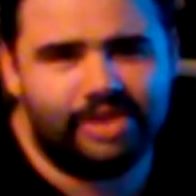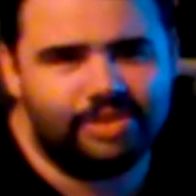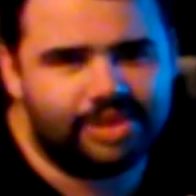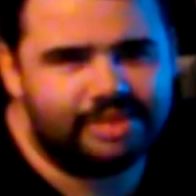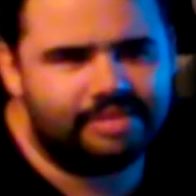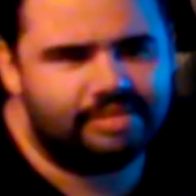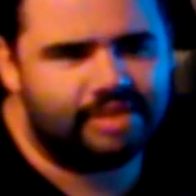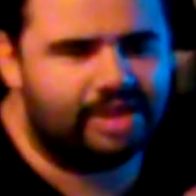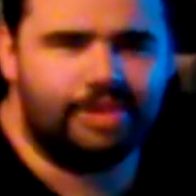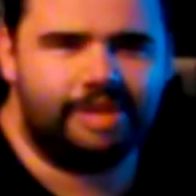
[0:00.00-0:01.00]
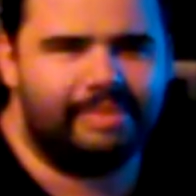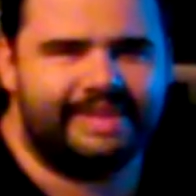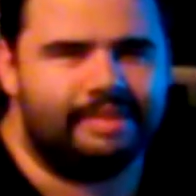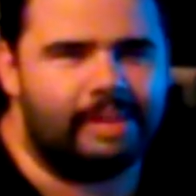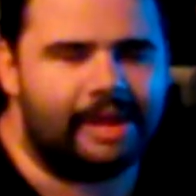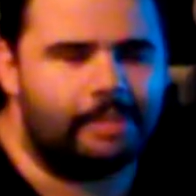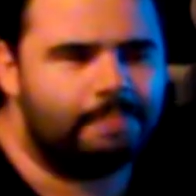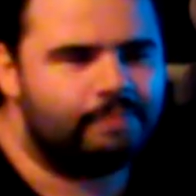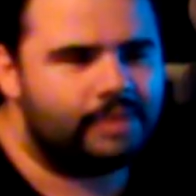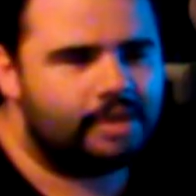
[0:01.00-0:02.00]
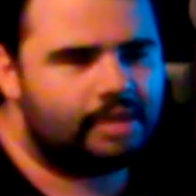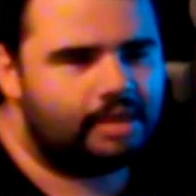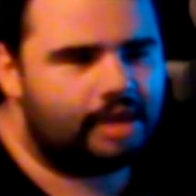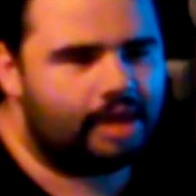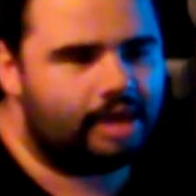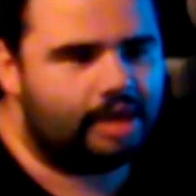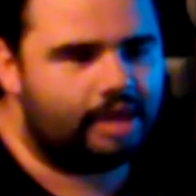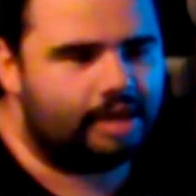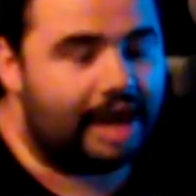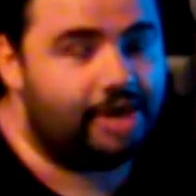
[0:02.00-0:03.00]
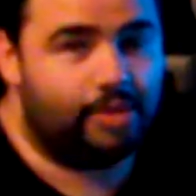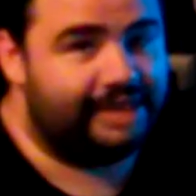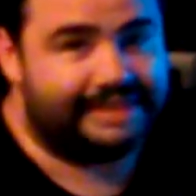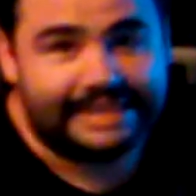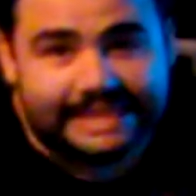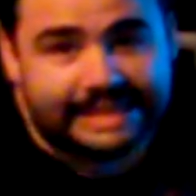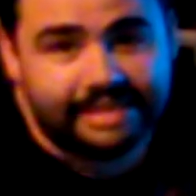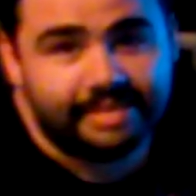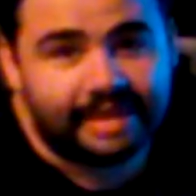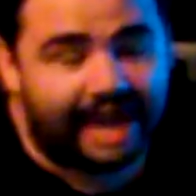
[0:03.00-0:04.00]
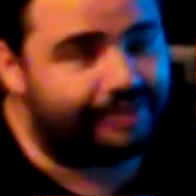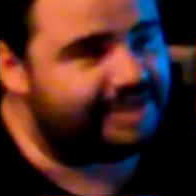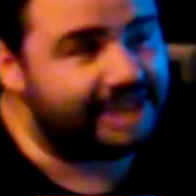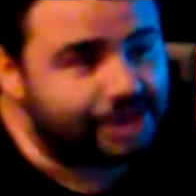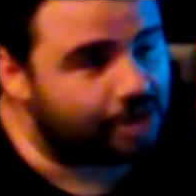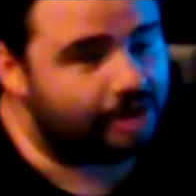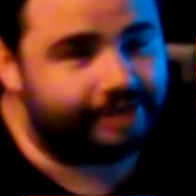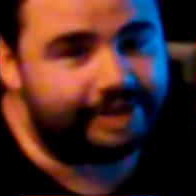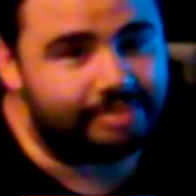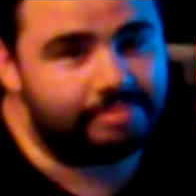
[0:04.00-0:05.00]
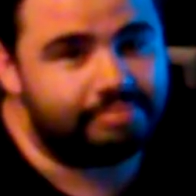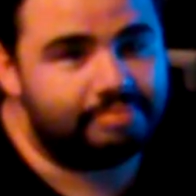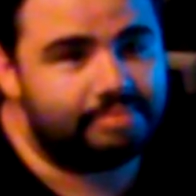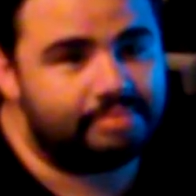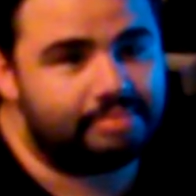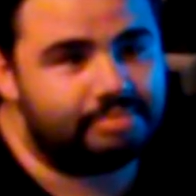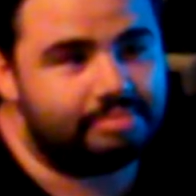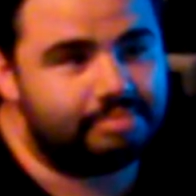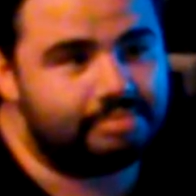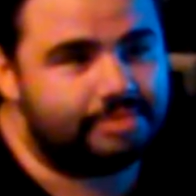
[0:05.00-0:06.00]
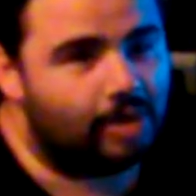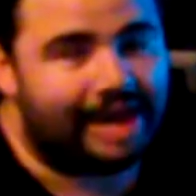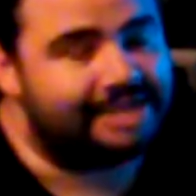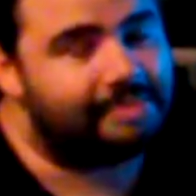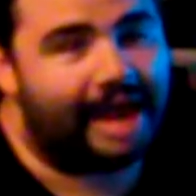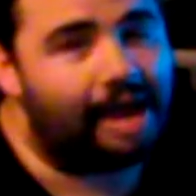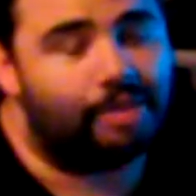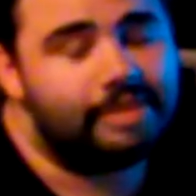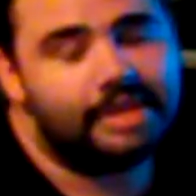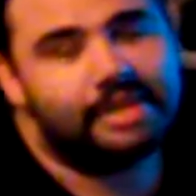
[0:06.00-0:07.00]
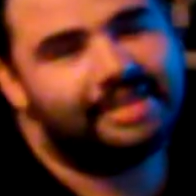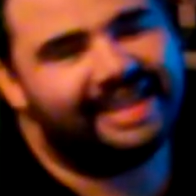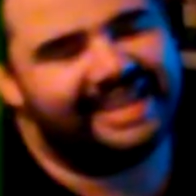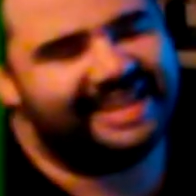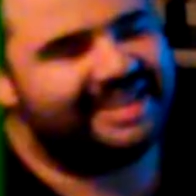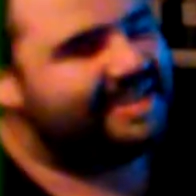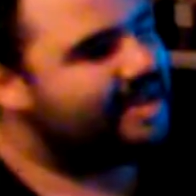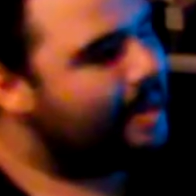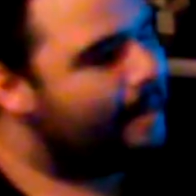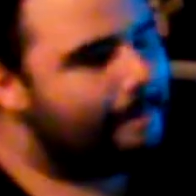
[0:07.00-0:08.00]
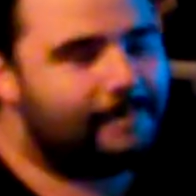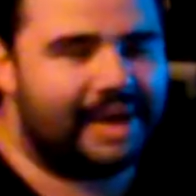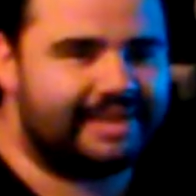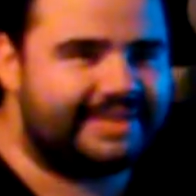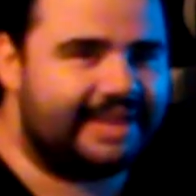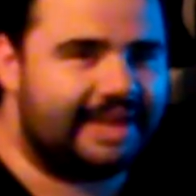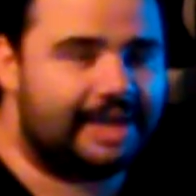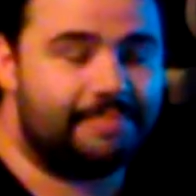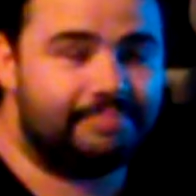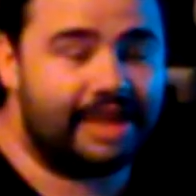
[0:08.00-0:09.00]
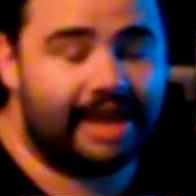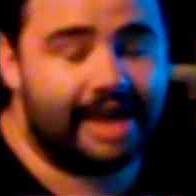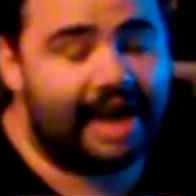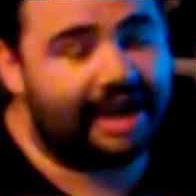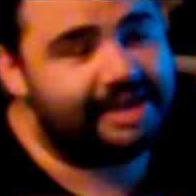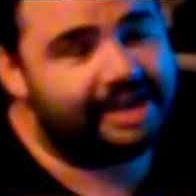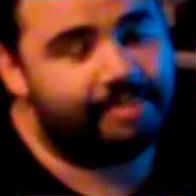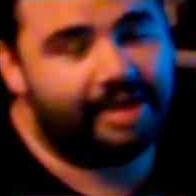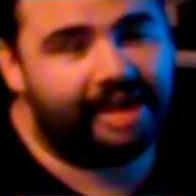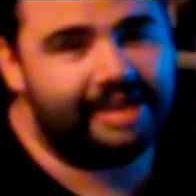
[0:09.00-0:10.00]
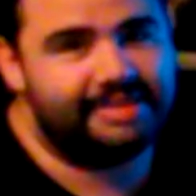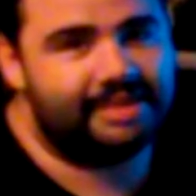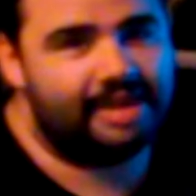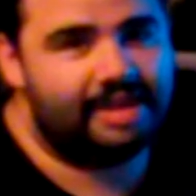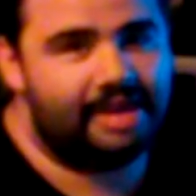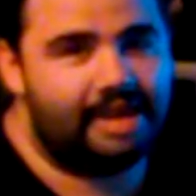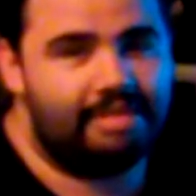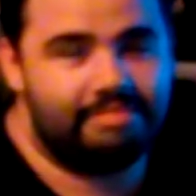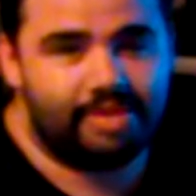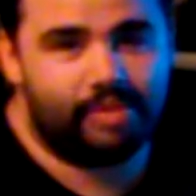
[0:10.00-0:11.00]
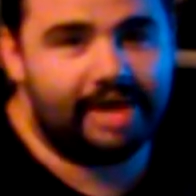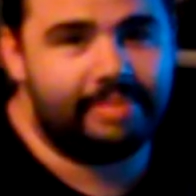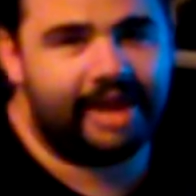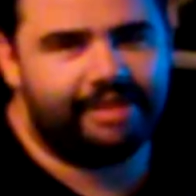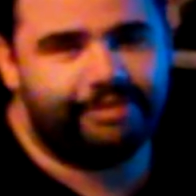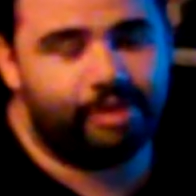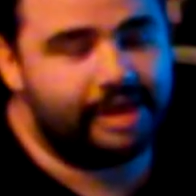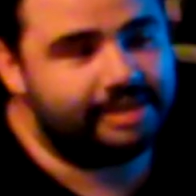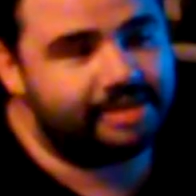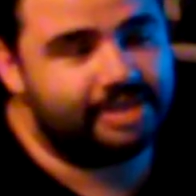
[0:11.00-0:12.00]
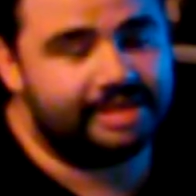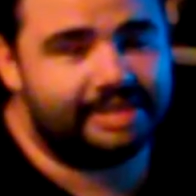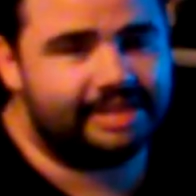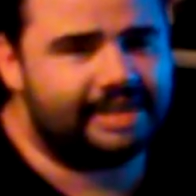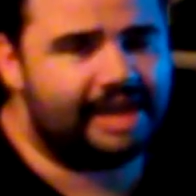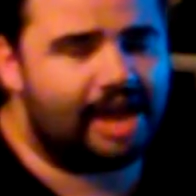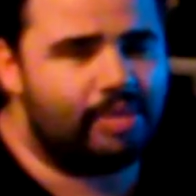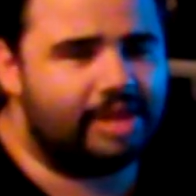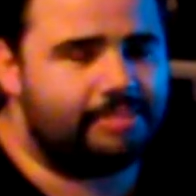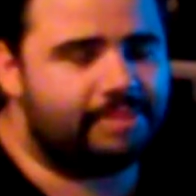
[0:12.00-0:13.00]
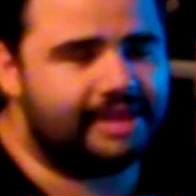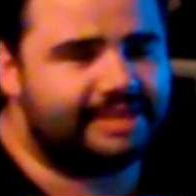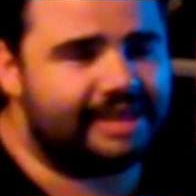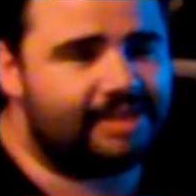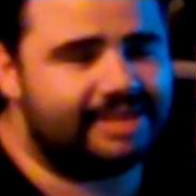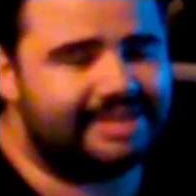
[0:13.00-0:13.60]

Illusion eluded me somehow. I knew it existed. I have a T-shirt of it. Don't ask me how. But yeah, I had to get my hands on the remake for it, and just to see how well it plays out.